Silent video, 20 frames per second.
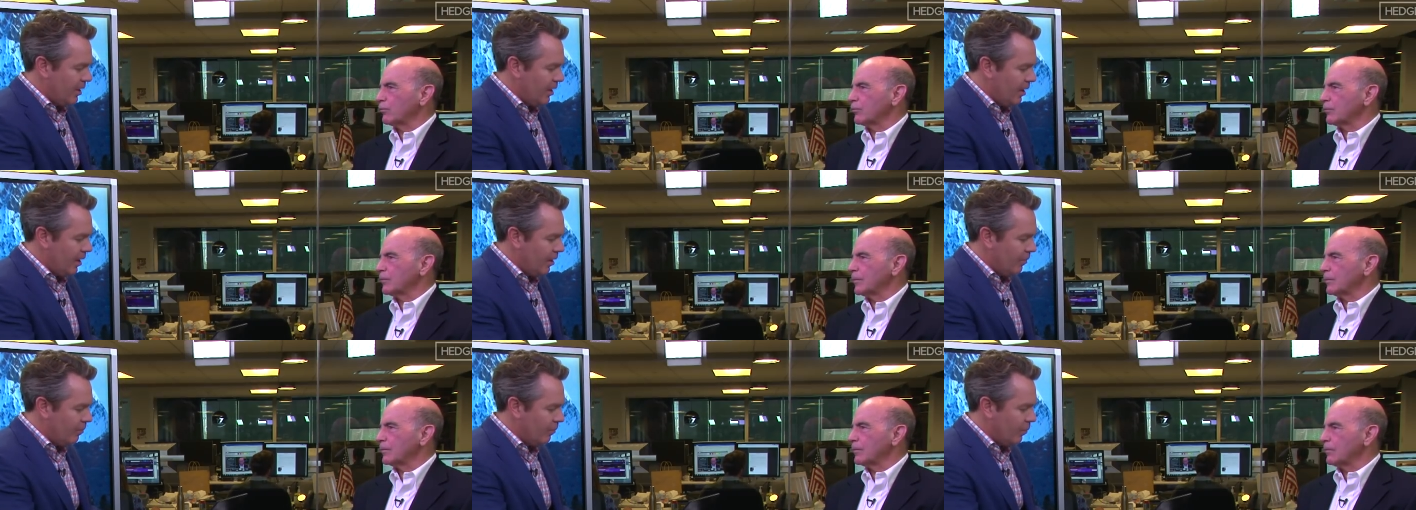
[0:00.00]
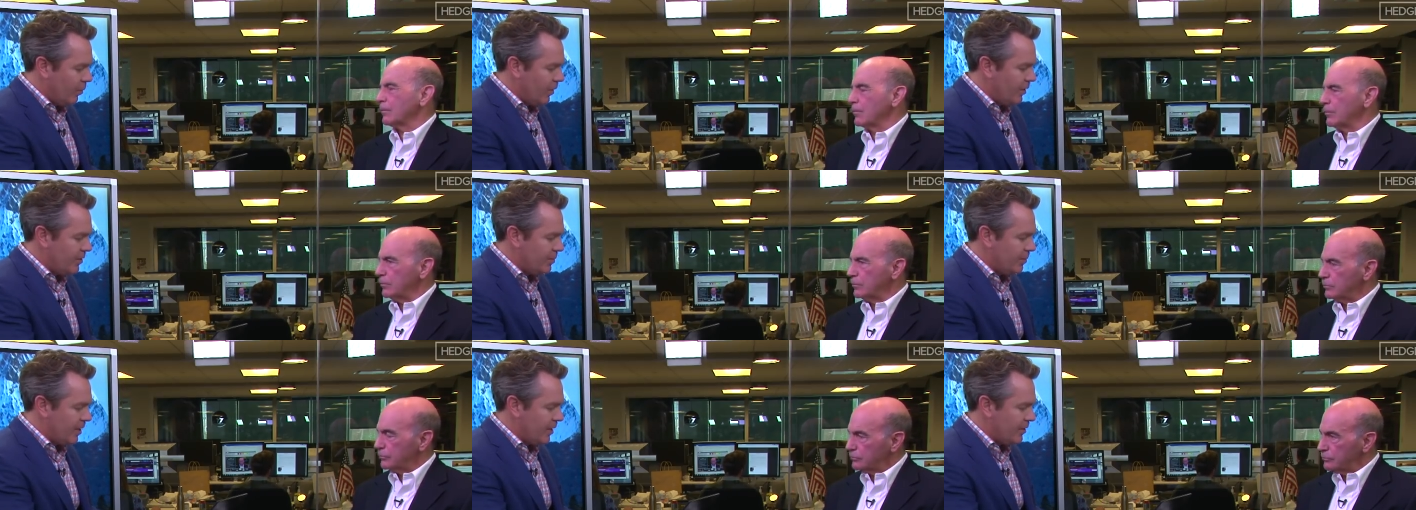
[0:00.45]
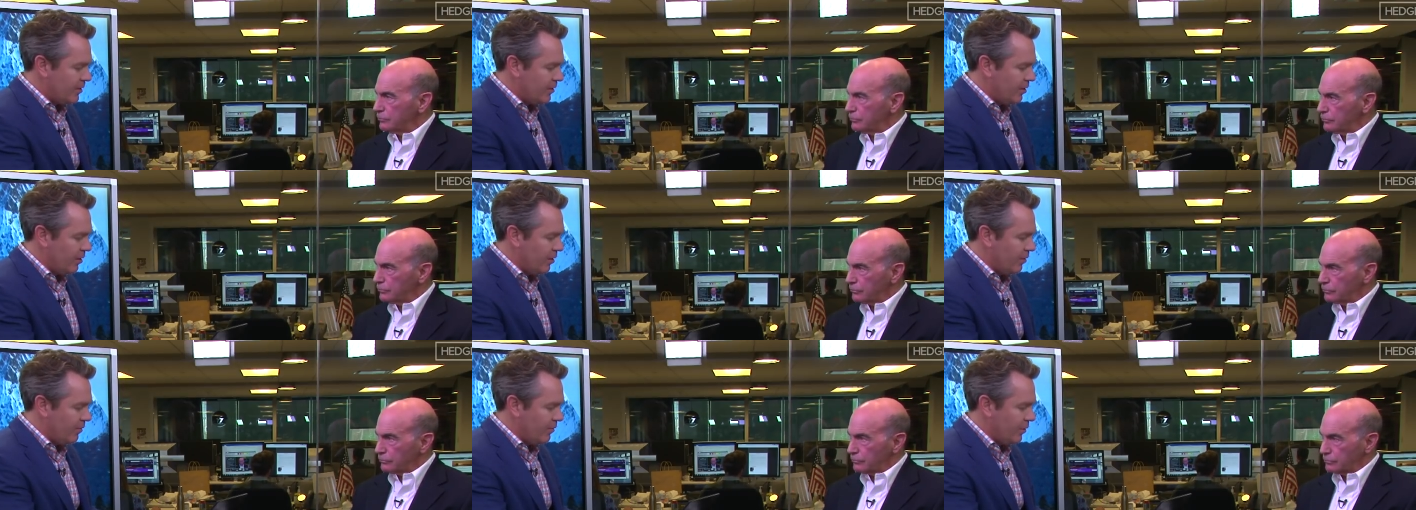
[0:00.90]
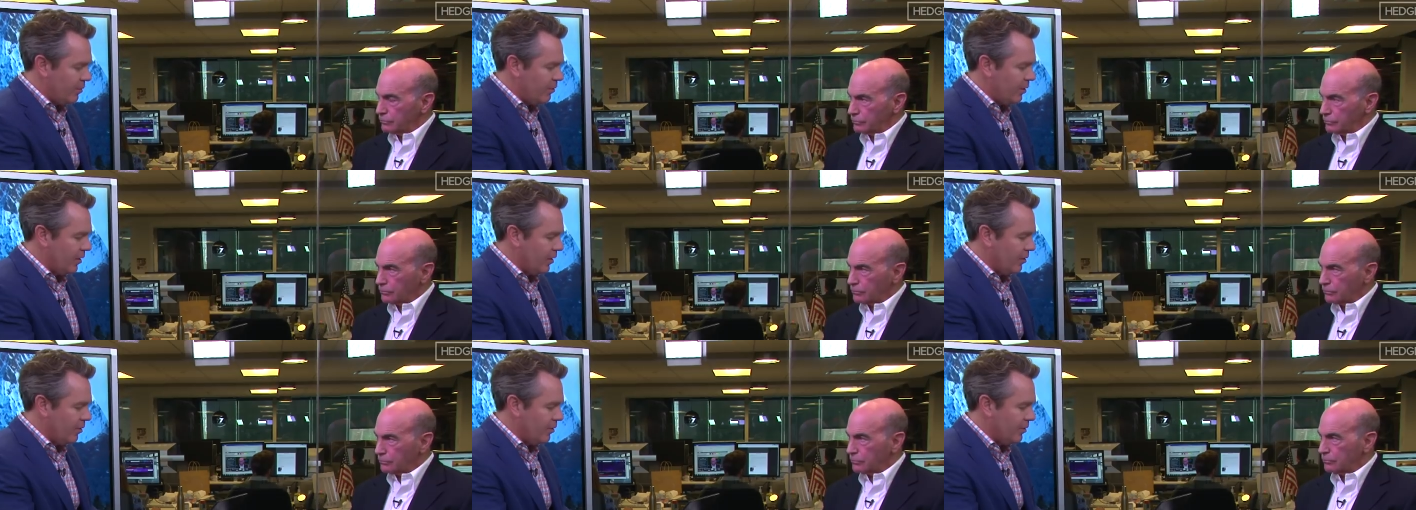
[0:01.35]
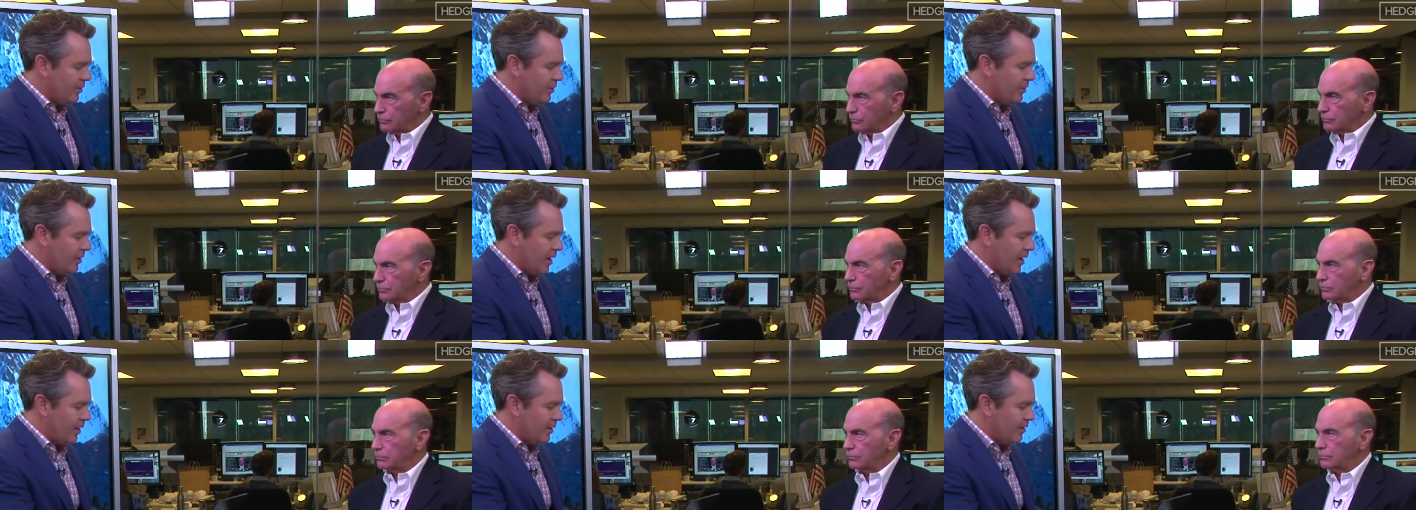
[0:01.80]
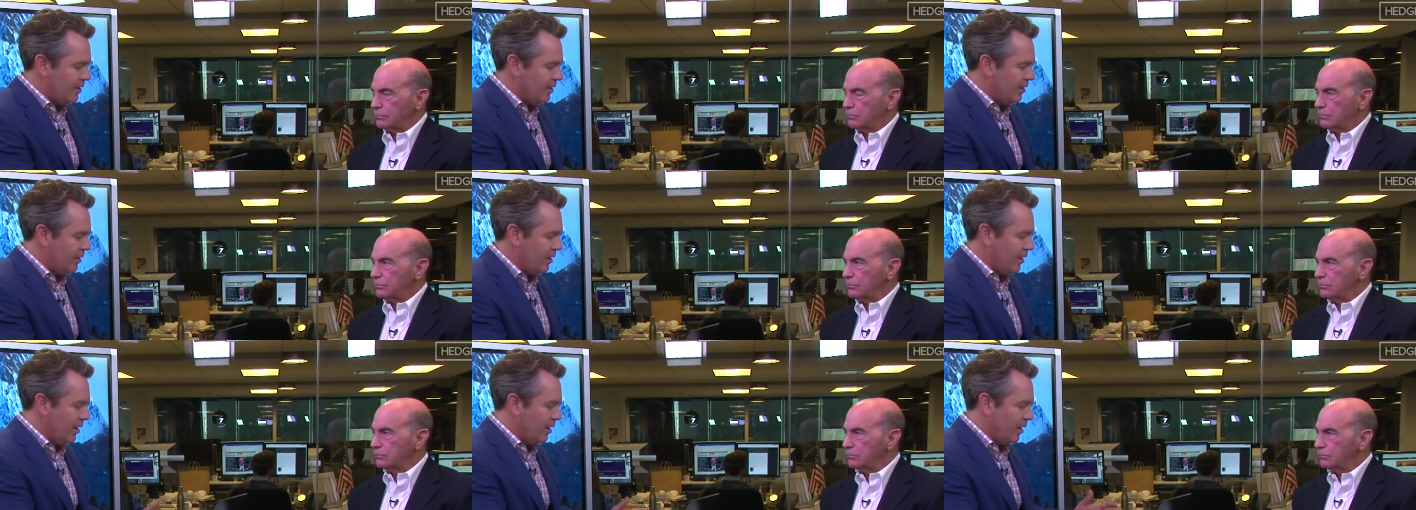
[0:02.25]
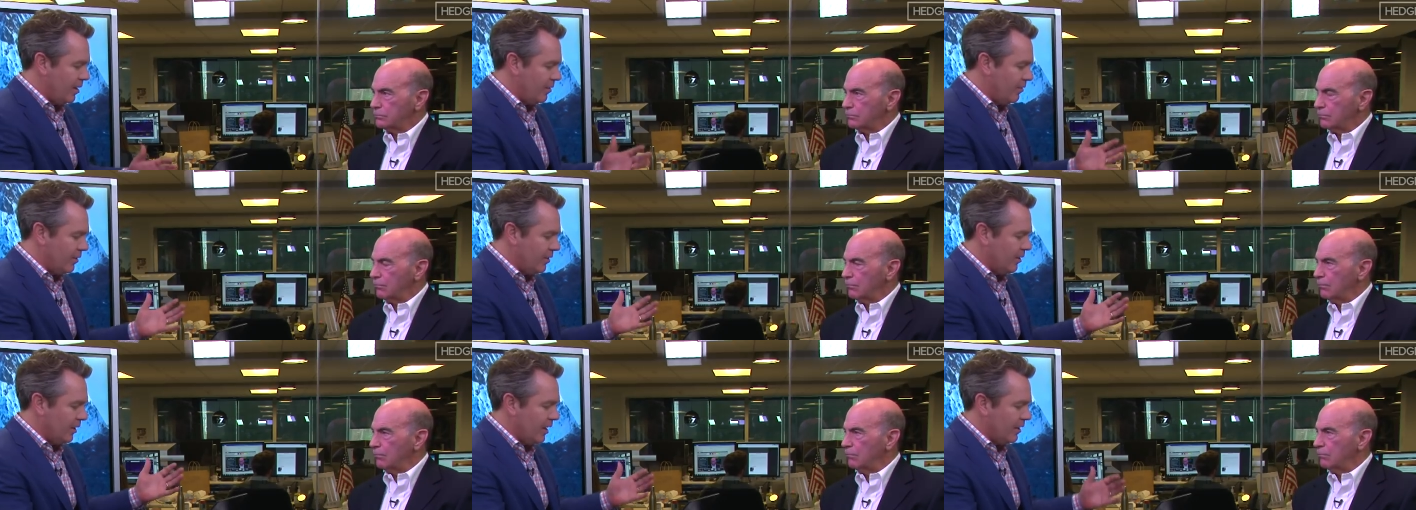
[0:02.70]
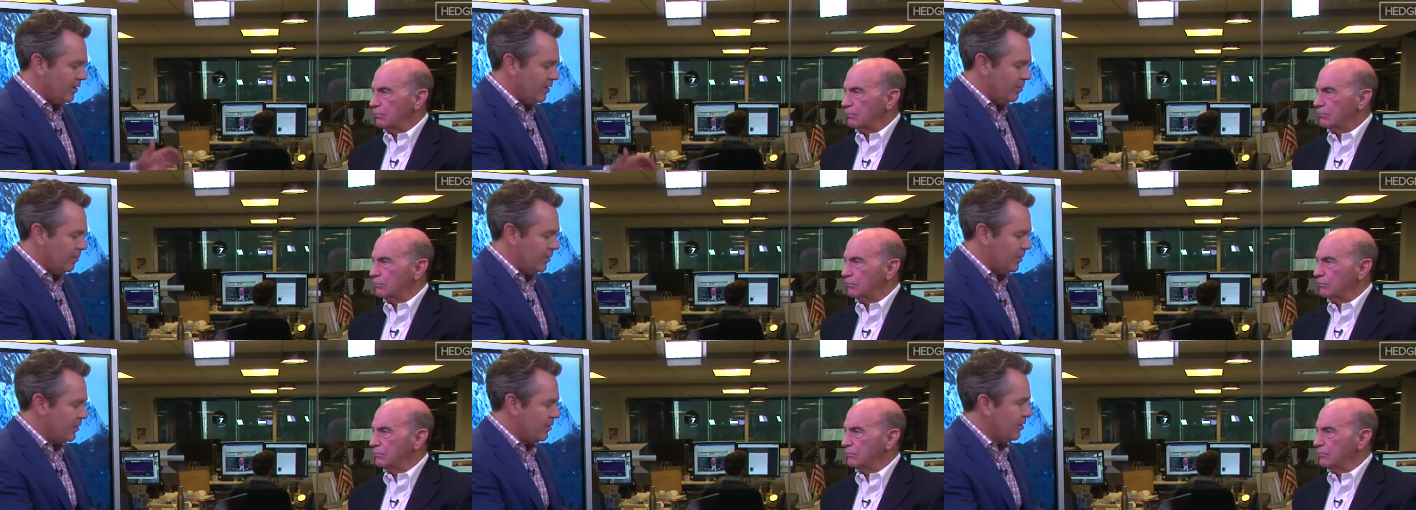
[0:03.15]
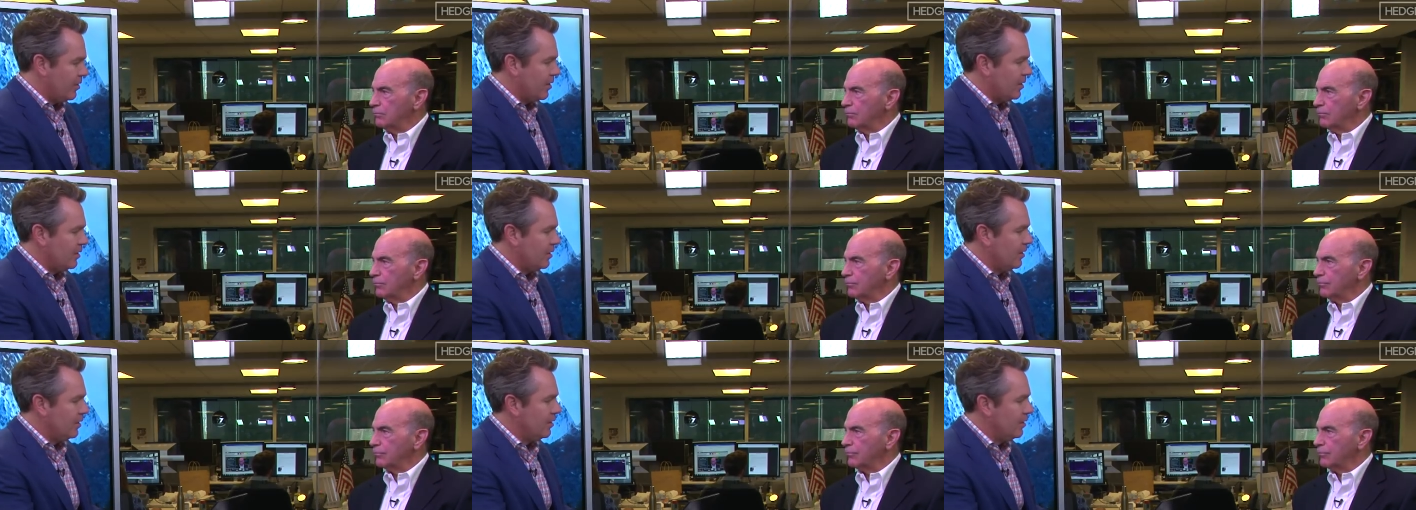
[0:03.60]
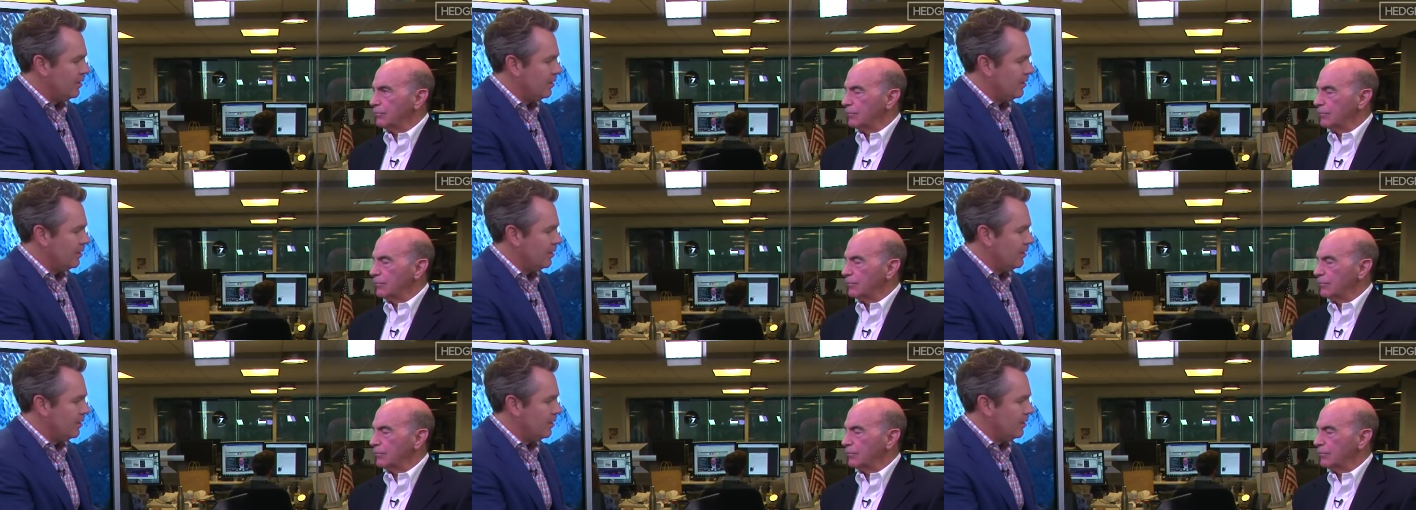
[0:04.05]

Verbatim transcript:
Speaker 1: Um, what is Mike's current view on gold stocks, and, and have you liked them historically?